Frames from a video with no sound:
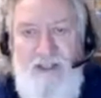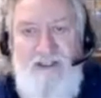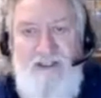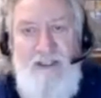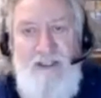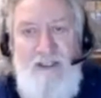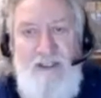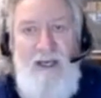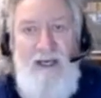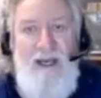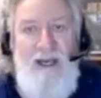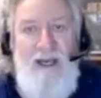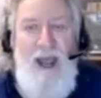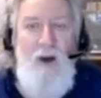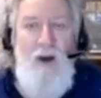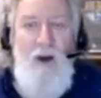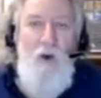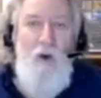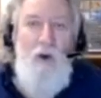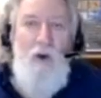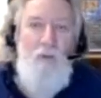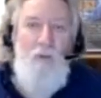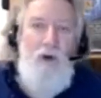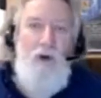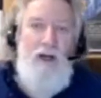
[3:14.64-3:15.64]
Basically,
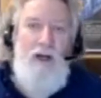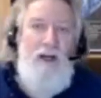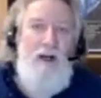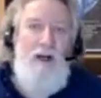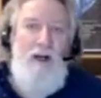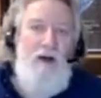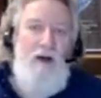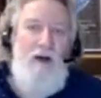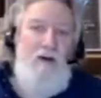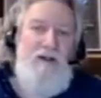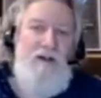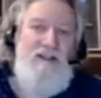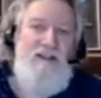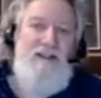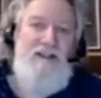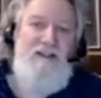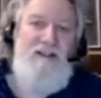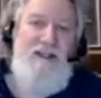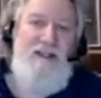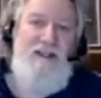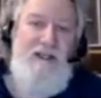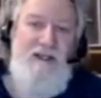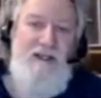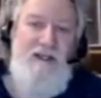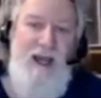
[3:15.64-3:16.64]
now what we're here, this
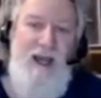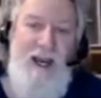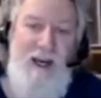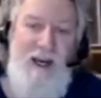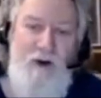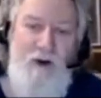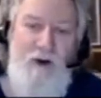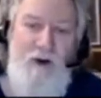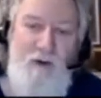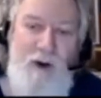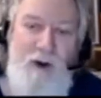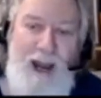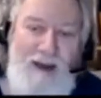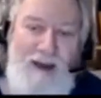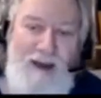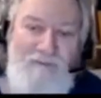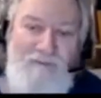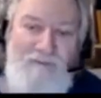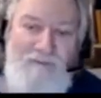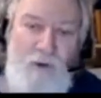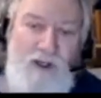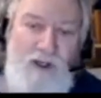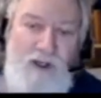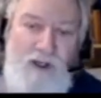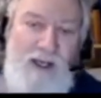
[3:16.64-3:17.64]
is the entire
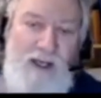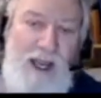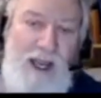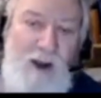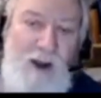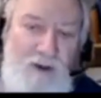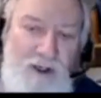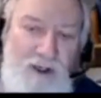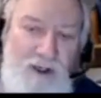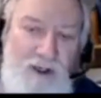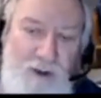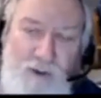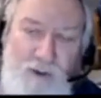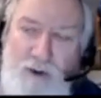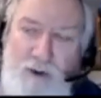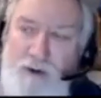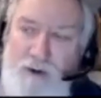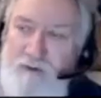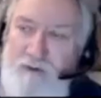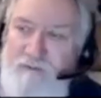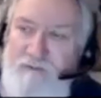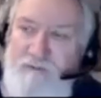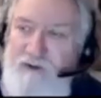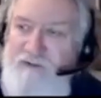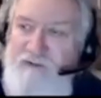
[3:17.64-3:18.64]
graph going down to
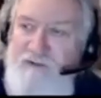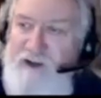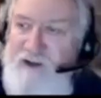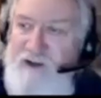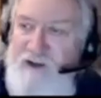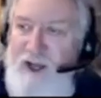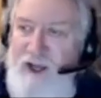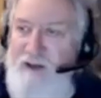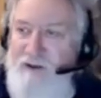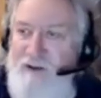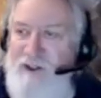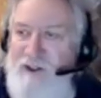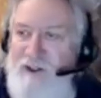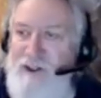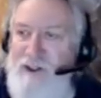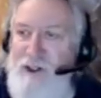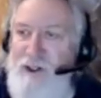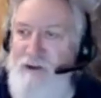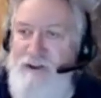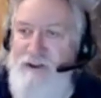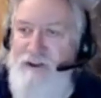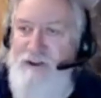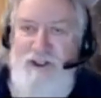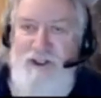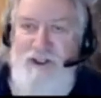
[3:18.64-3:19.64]
250,000
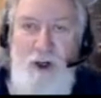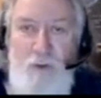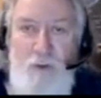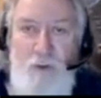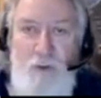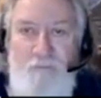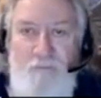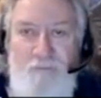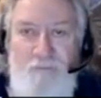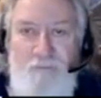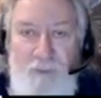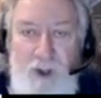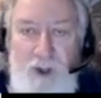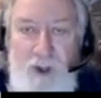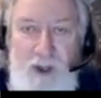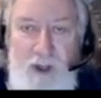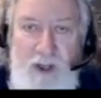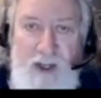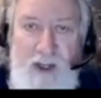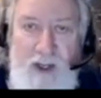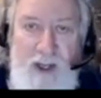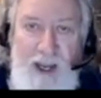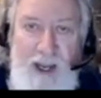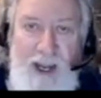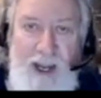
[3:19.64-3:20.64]
years ago.
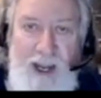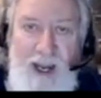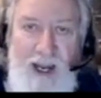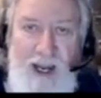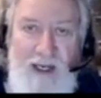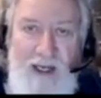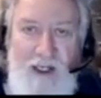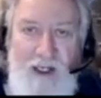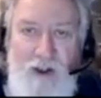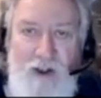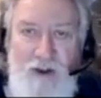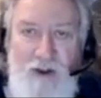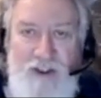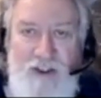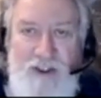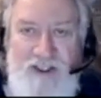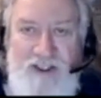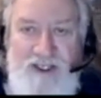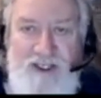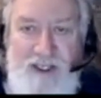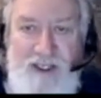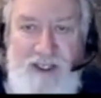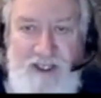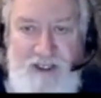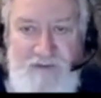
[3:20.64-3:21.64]
And you can
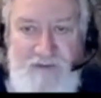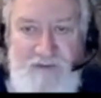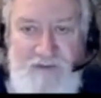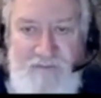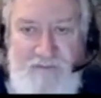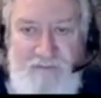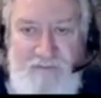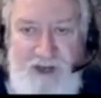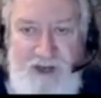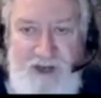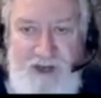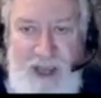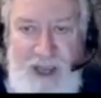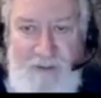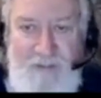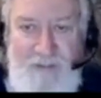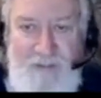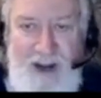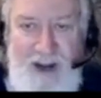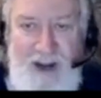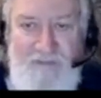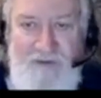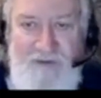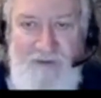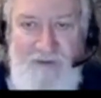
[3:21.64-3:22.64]
see that the top
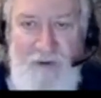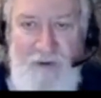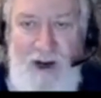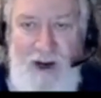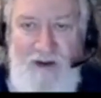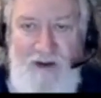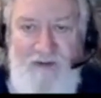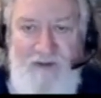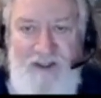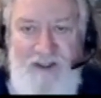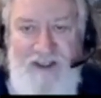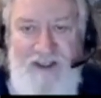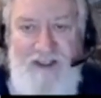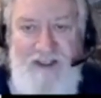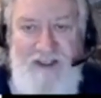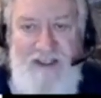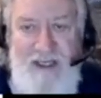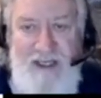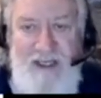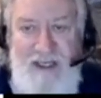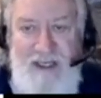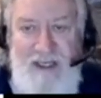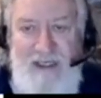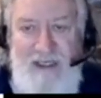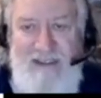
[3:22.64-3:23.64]
half of the graph, this
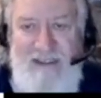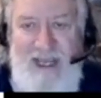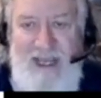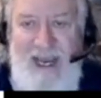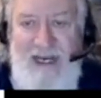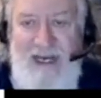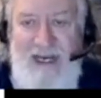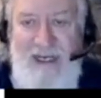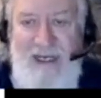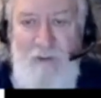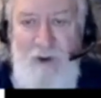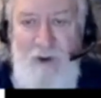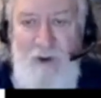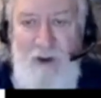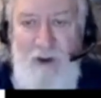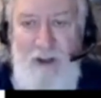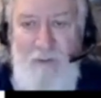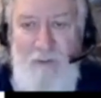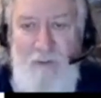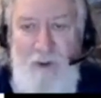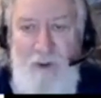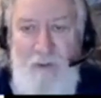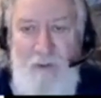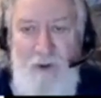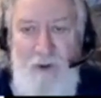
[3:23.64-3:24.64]
is exactly what
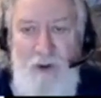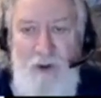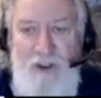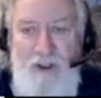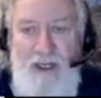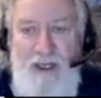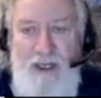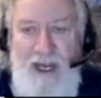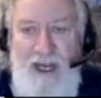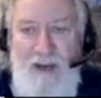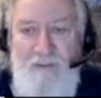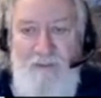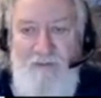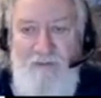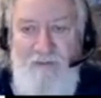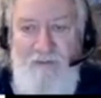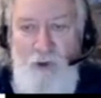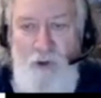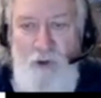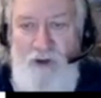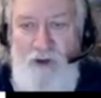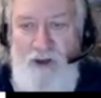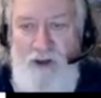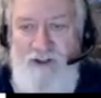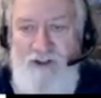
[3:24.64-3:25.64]
we were looking at
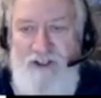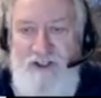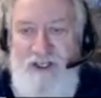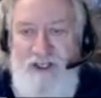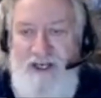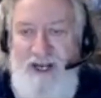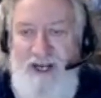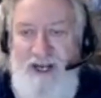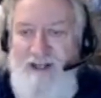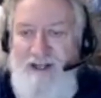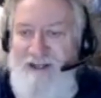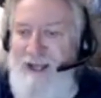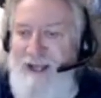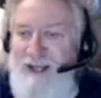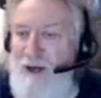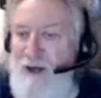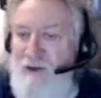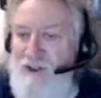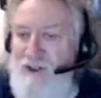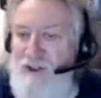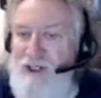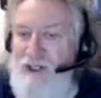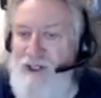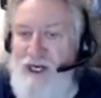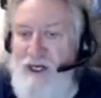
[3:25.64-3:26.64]
before. There's the
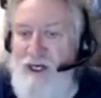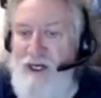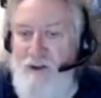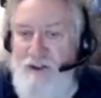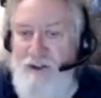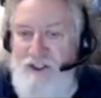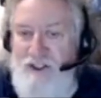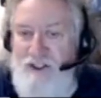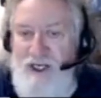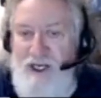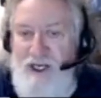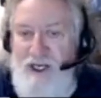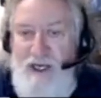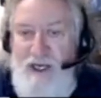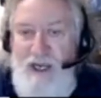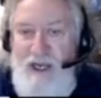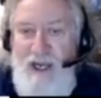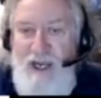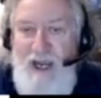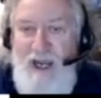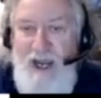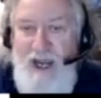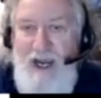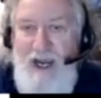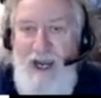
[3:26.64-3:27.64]
10,000 years,
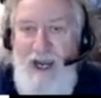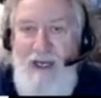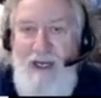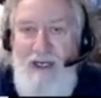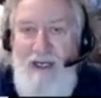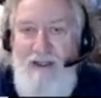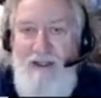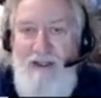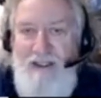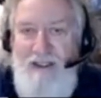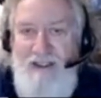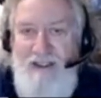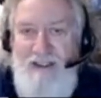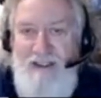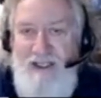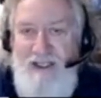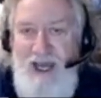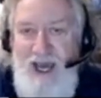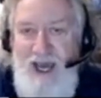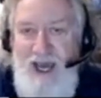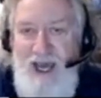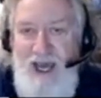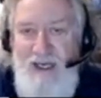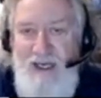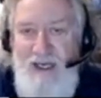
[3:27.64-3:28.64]
and this
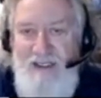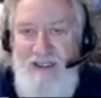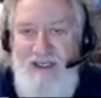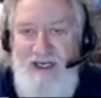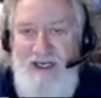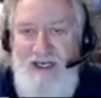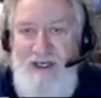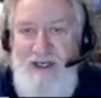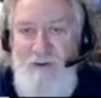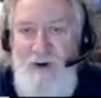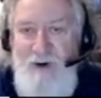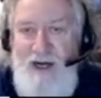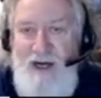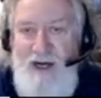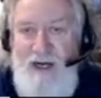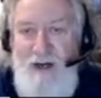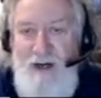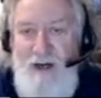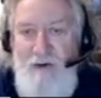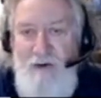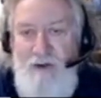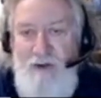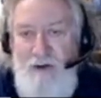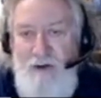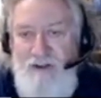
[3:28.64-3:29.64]
is the Holocene
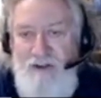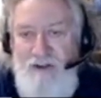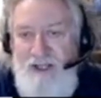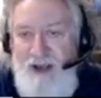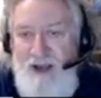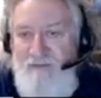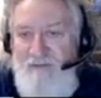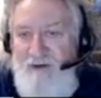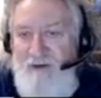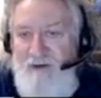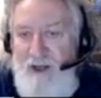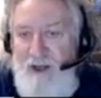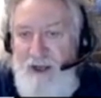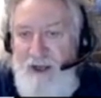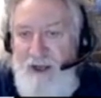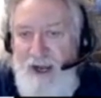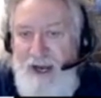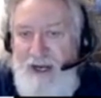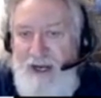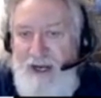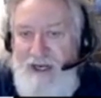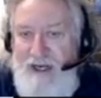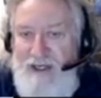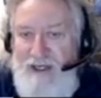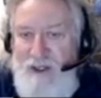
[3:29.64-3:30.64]
right here. There's that
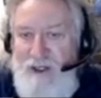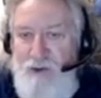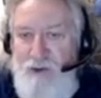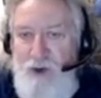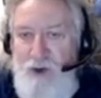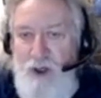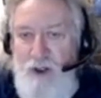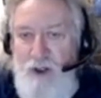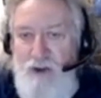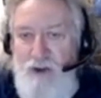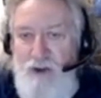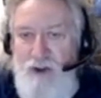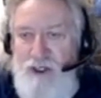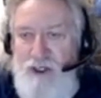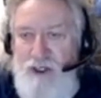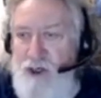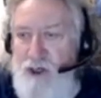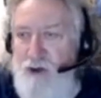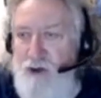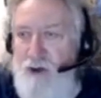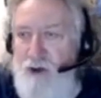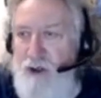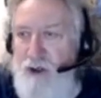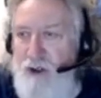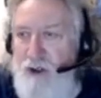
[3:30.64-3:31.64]

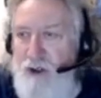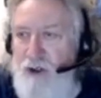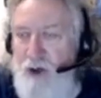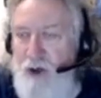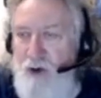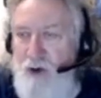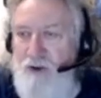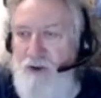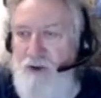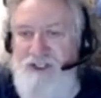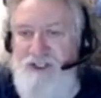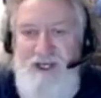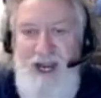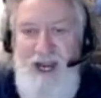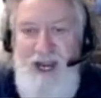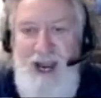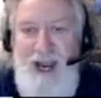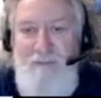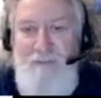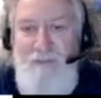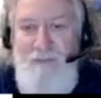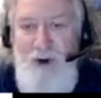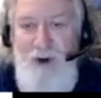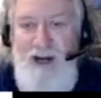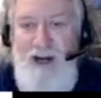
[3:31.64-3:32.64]
8,200 year cold
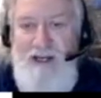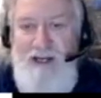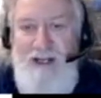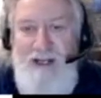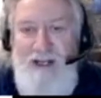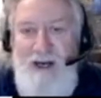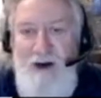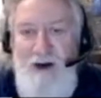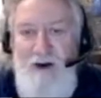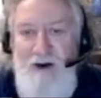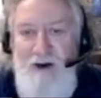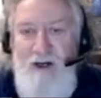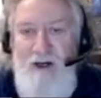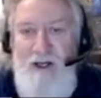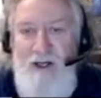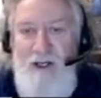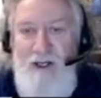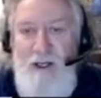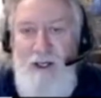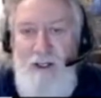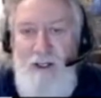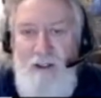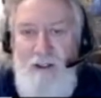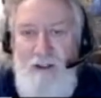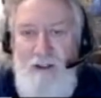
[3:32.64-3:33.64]
snap right there.
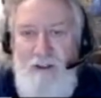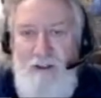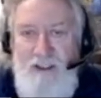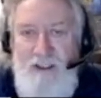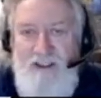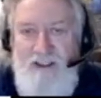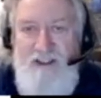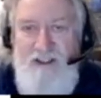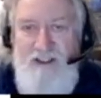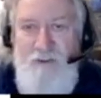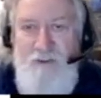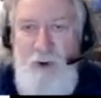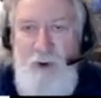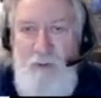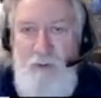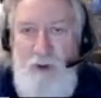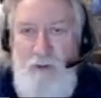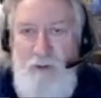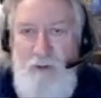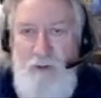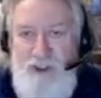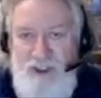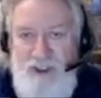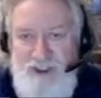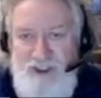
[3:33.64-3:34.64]
This is
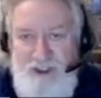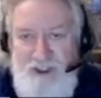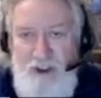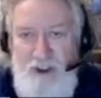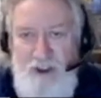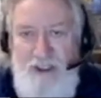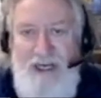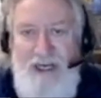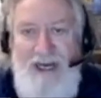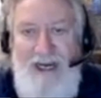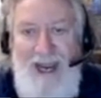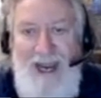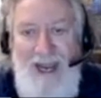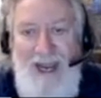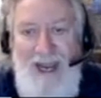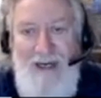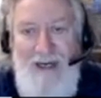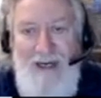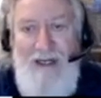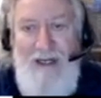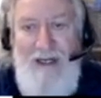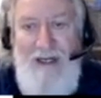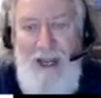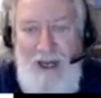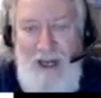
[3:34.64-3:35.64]
what we were just looking
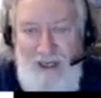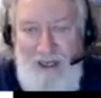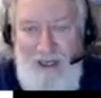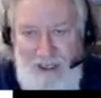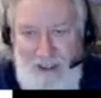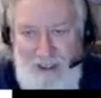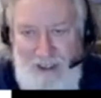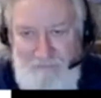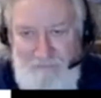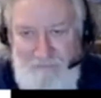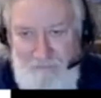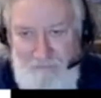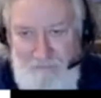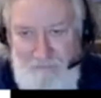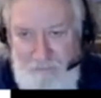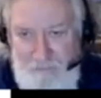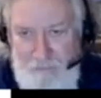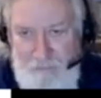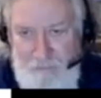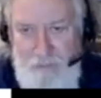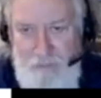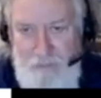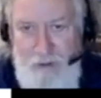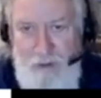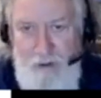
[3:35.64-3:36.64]
at. And then
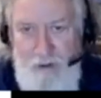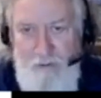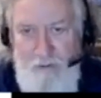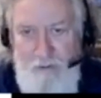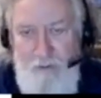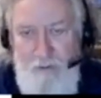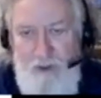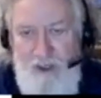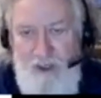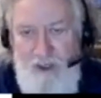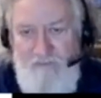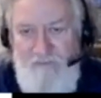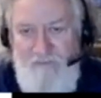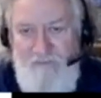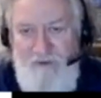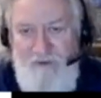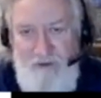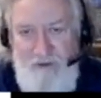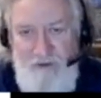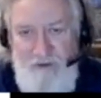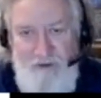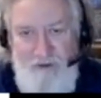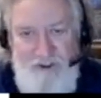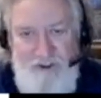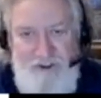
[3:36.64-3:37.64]
it
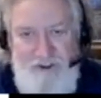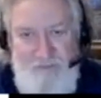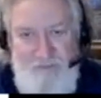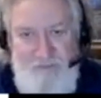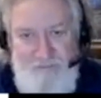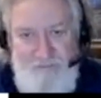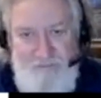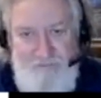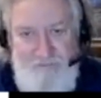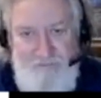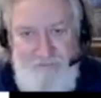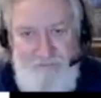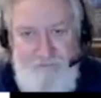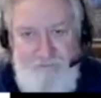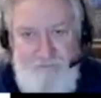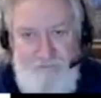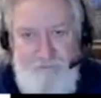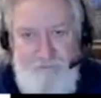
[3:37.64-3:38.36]
veers